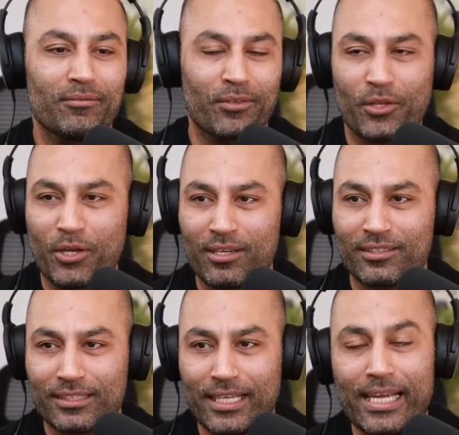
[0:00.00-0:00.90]
for the
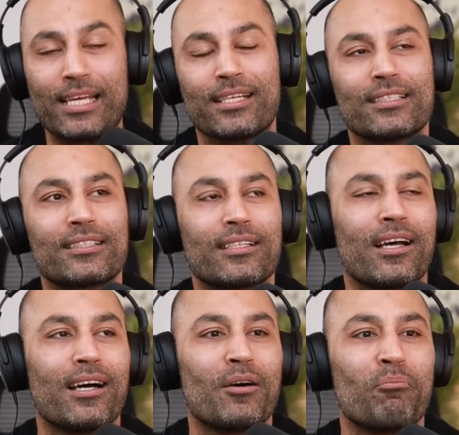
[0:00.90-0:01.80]
audience listening, is
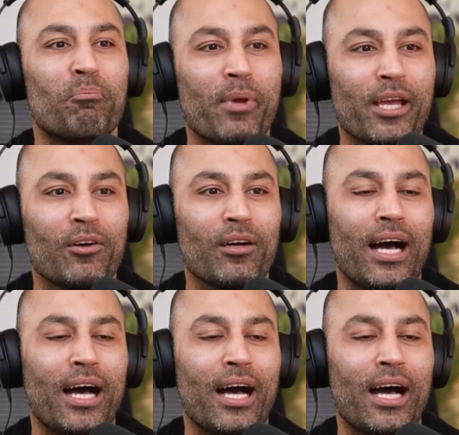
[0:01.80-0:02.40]
Bill,